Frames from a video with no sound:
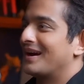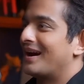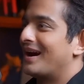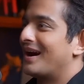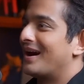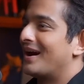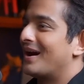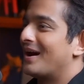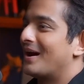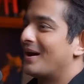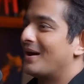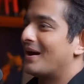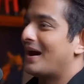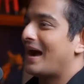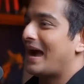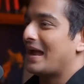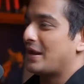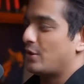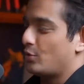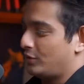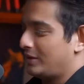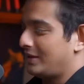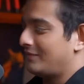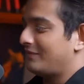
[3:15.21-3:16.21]
I
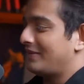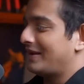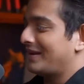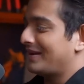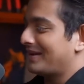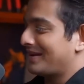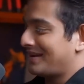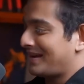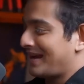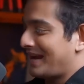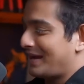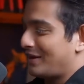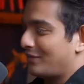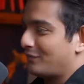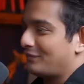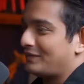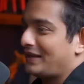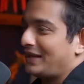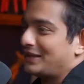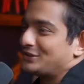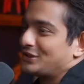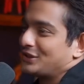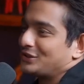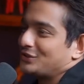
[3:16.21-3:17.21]
know that we're kind of
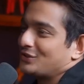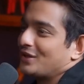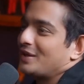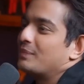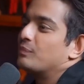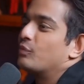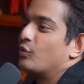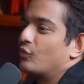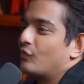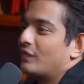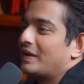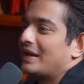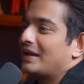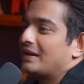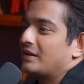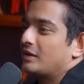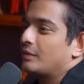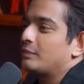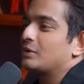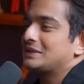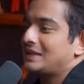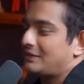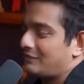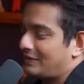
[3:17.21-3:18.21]
tangentially moving in here,
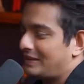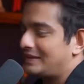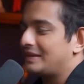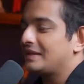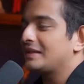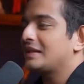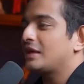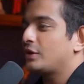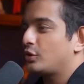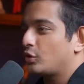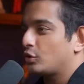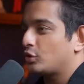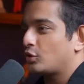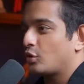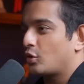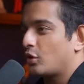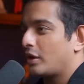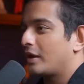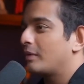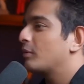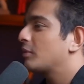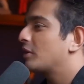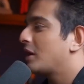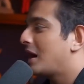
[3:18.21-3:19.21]
because everything that you're
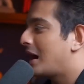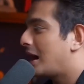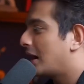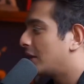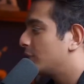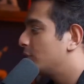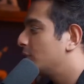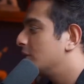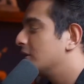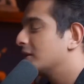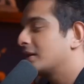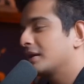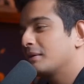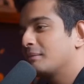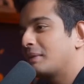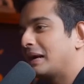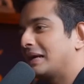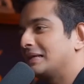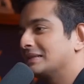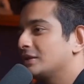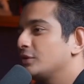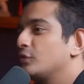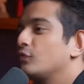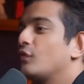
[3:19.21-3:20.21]
talking about, hard work and
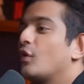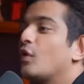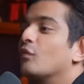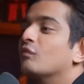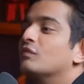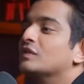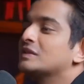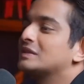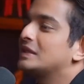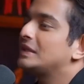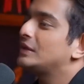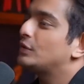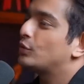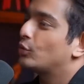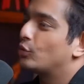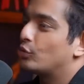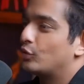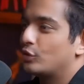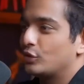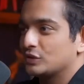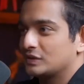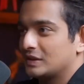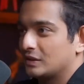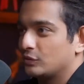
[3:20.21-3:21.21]
mindset, you've obviously
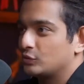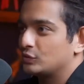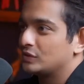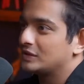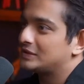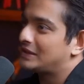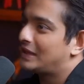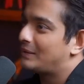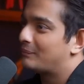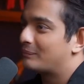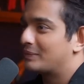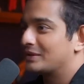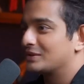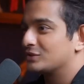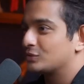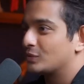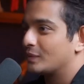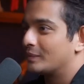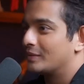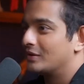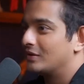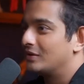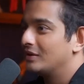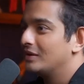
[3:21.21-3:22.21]
told your son, who's a champion
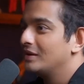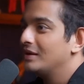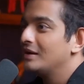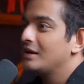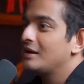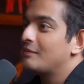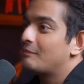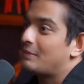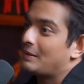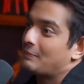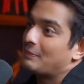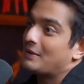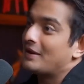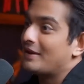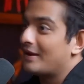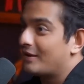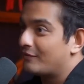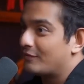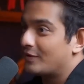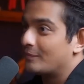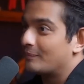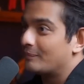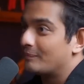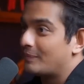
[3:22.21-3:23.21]
swimmer. People love
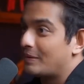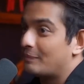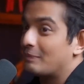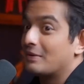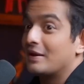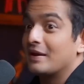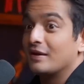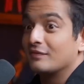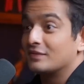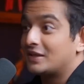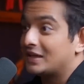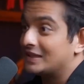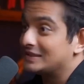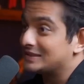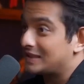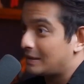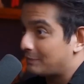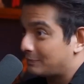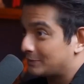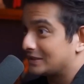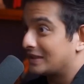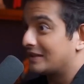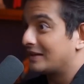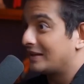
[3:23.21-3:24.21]
him. People love that he's
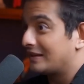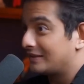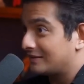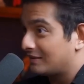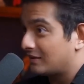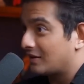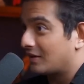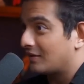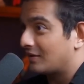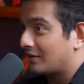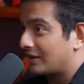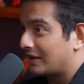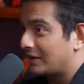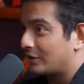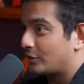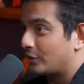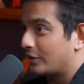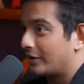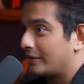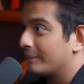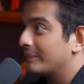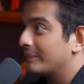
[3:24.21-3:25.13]
representing the country today.